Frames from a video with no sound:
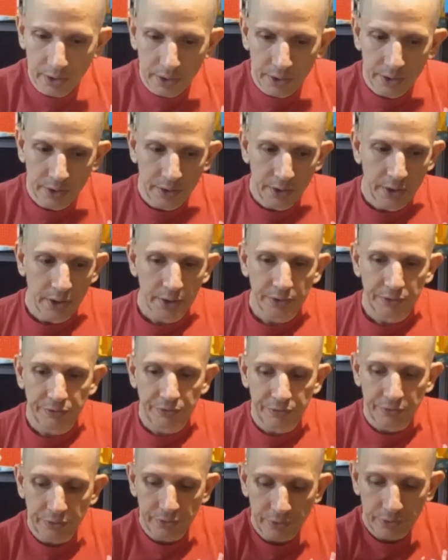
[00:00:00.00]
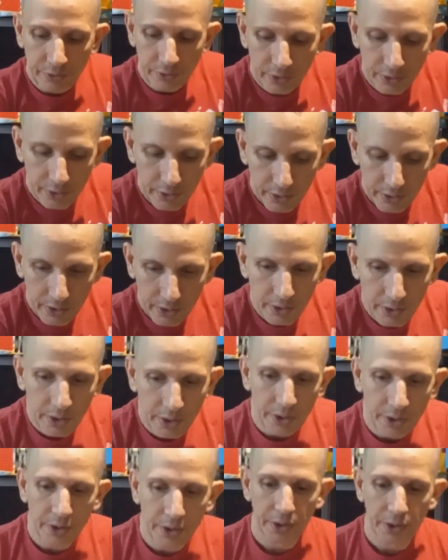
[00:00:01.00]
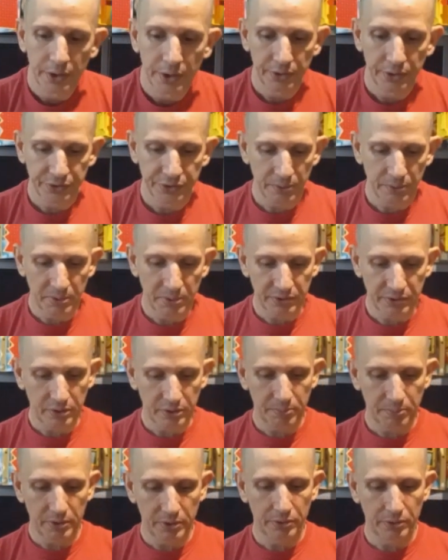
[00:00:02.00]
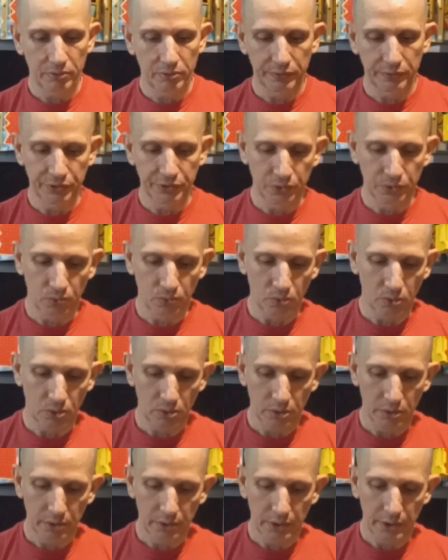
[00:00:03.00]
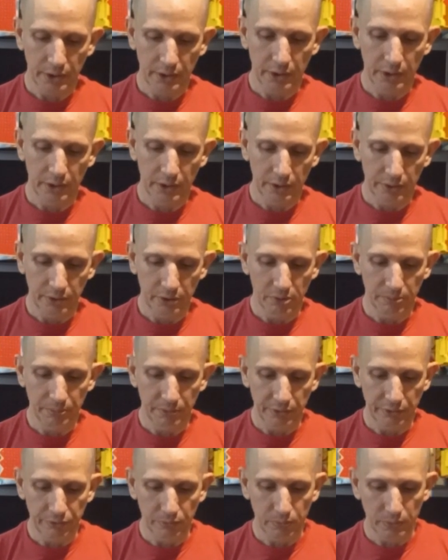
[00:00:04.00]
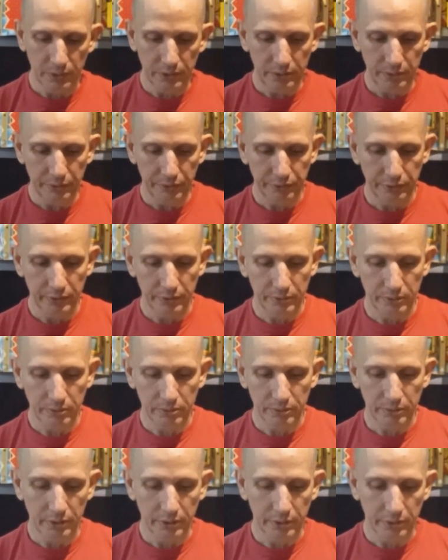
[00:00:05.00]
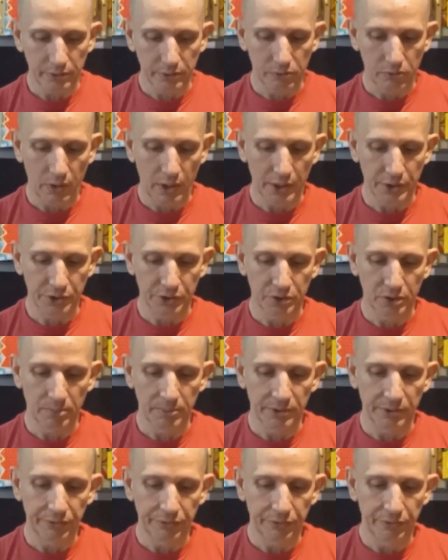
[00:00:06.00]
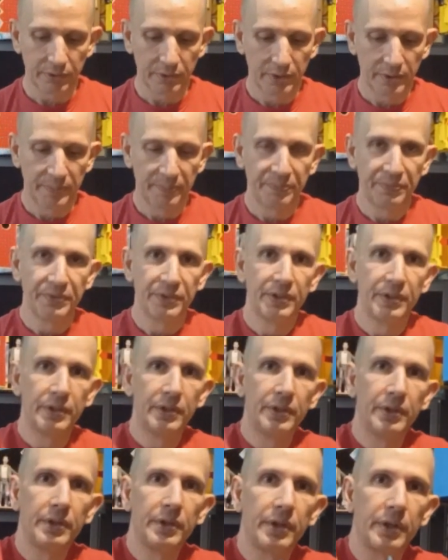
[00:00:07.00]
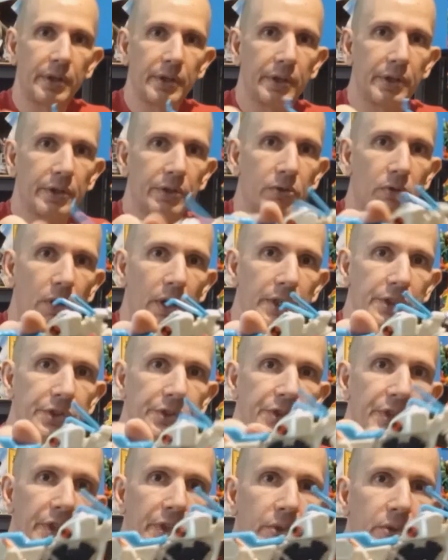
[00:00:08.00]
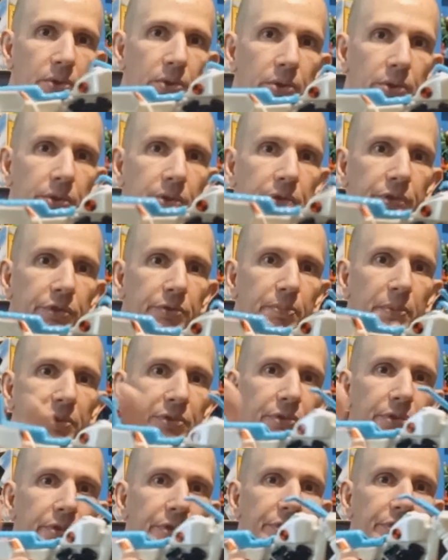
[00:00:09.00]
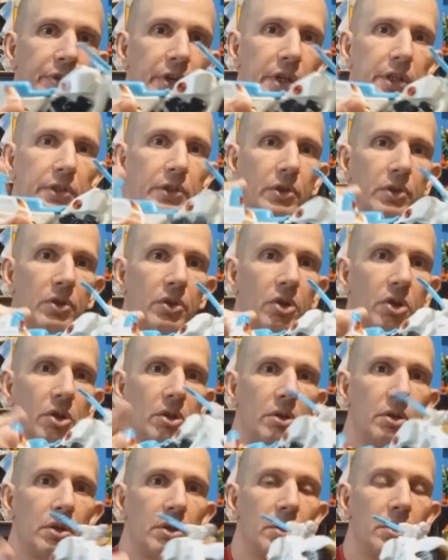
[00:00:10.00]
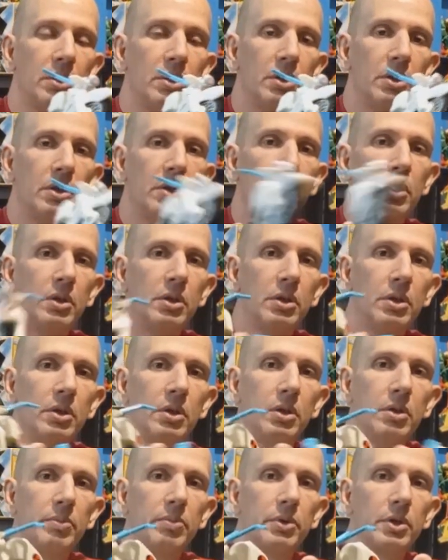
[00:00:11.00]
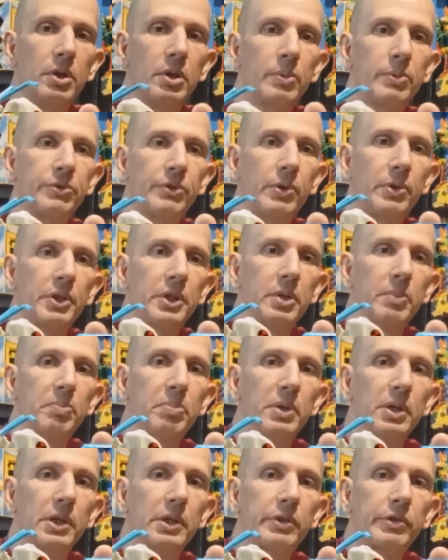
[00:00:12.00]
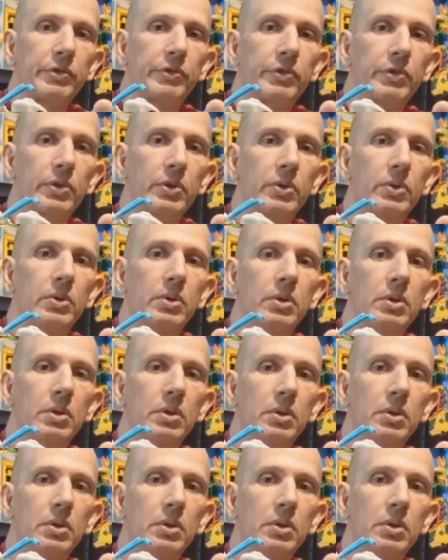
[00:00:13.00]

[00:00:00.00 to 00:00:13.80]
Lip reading: Let's see. This I picked up at a thrift store near me as well. It was another Crash Dummies Crash Cycle. It's missing the sidecar, but it was only $1, so